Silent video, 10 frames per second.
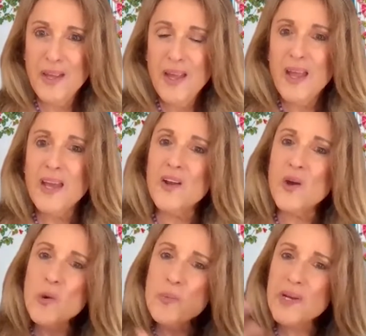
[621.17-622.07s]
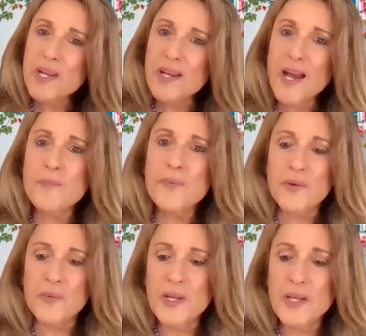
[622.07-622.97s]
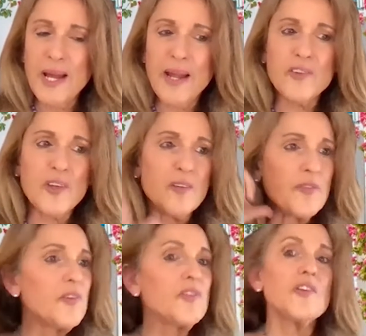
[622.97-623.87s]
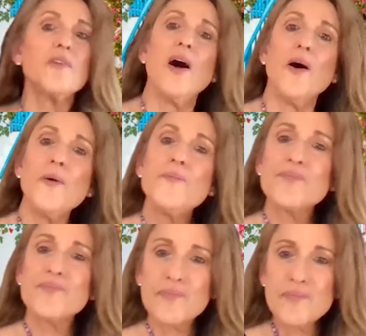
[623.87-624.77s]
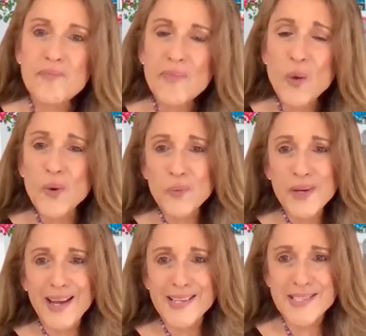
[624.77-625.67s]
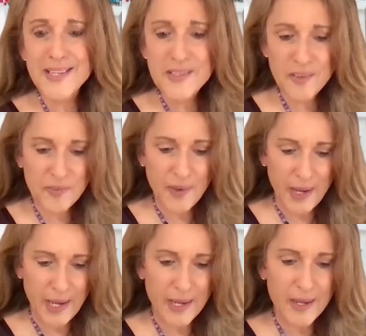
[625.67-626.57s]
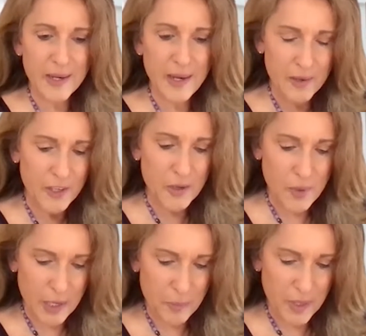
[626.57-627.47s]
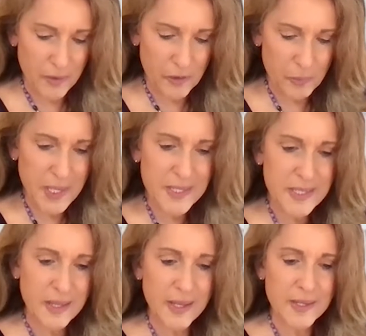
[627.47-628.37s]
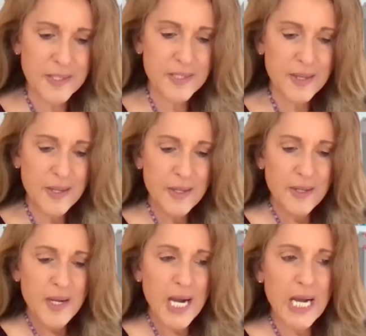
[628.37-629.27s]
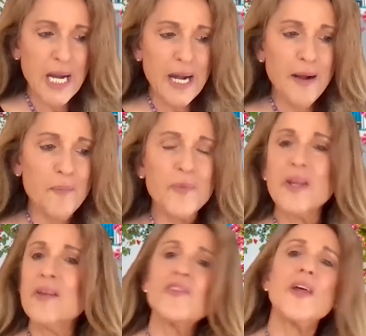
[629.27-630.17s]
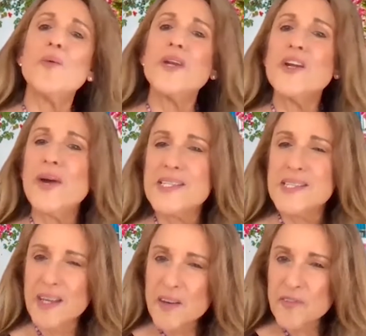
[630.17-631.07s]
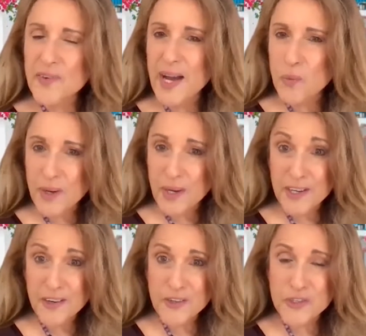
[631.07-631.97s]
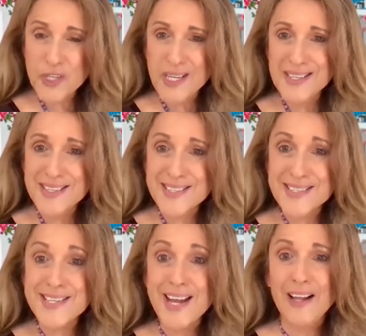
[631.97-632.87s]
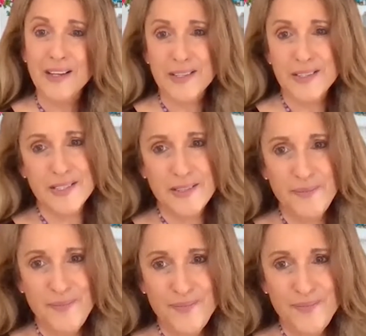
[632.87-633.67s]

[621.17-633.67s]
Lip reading: and opening up and realizing, first of all, when we identify, and I know you wanted me to speak to this, is that when you identify what are your genius talents,